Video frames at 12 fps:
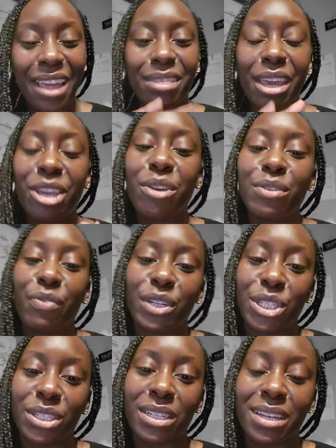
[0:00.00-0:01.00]
Thank you for
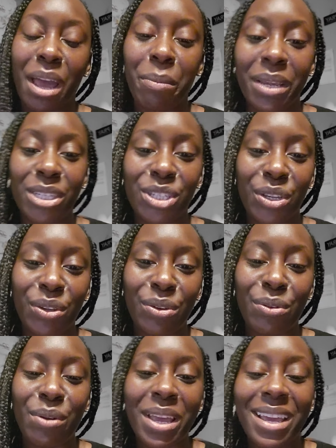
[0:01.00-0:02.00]
coming
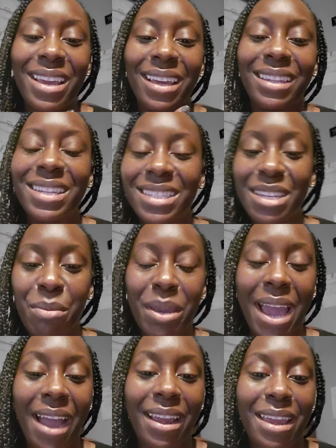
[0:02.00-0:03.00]
to listen to me.
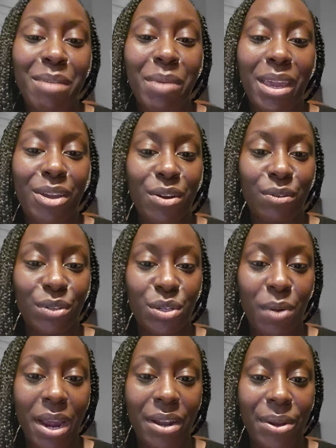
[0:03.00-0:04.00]
I am a
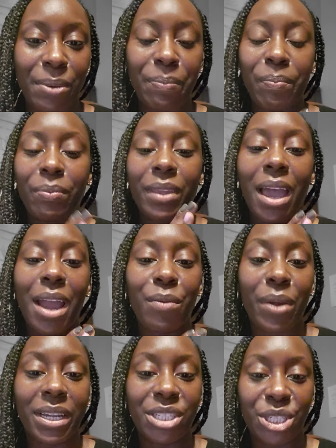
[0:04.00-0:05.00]
ghostwriter. I
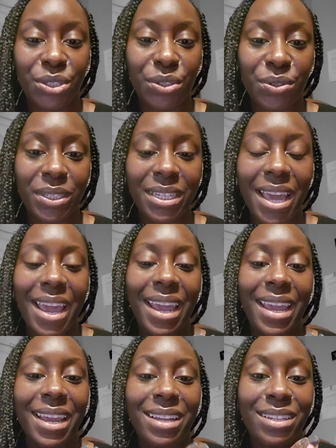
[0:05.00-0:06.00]
write children
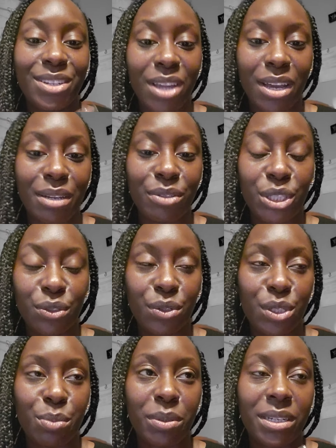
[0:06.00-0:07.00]
and
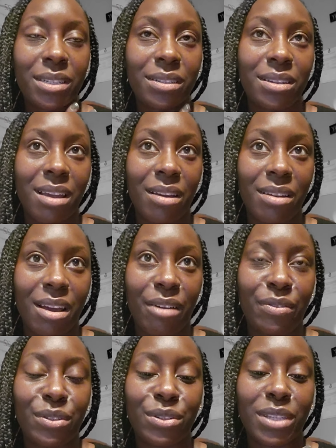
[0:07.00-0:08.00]
children's books,
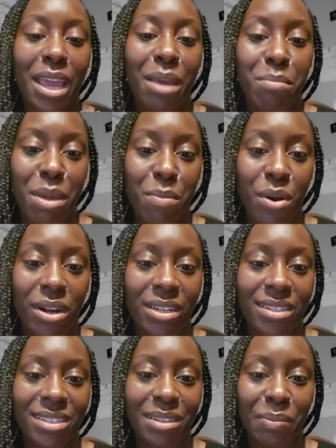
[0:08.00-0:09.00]
novels, and
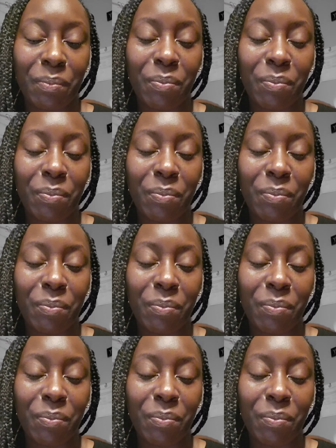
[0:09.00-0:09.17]
memoirs.